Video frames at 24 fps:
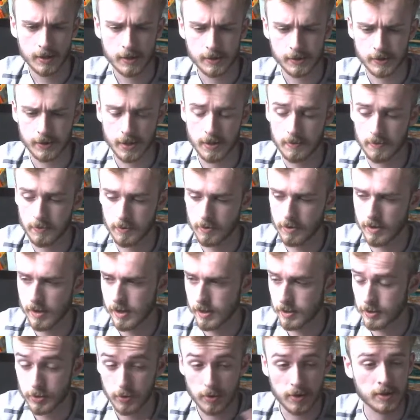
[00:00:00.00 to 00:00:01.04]

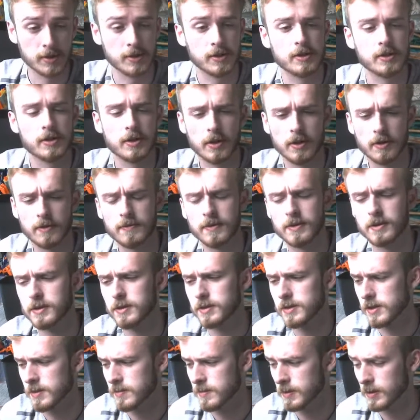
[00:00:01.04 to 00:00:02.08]
someone joins a server,
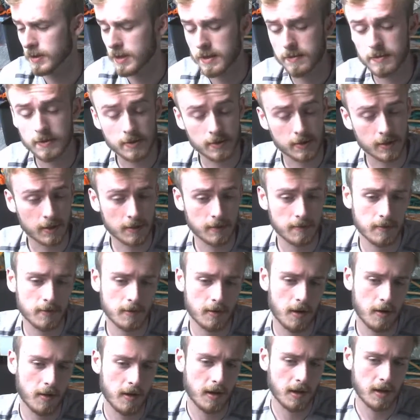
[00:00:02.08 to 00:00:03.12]
someone leaves a
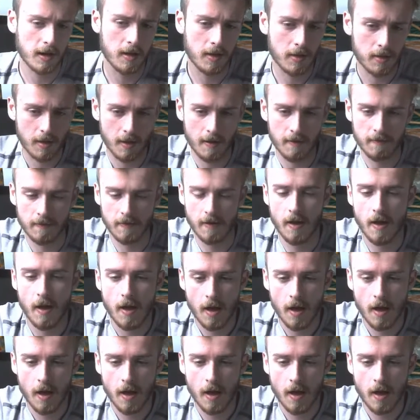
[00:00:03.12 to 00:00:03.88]
server, all that kind of stuff.